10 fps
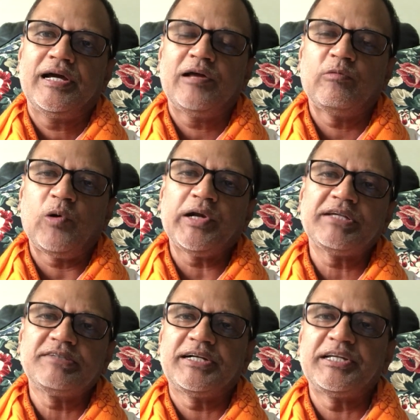And
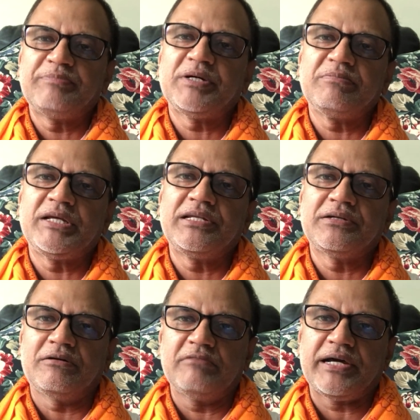what is the deeper
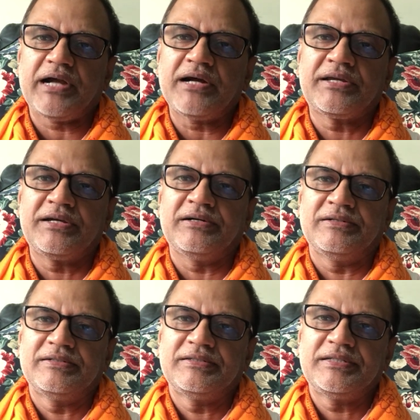meaning of vairāgya,
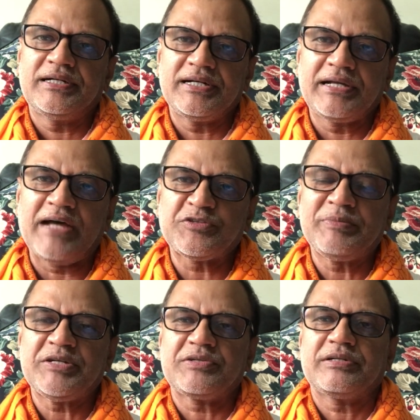the
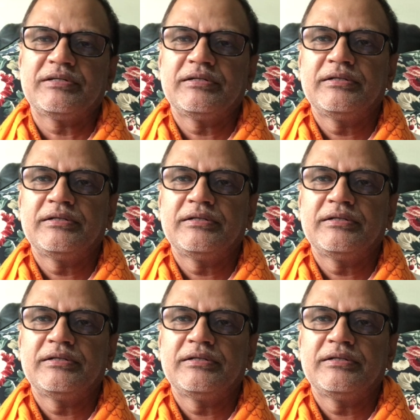detachment.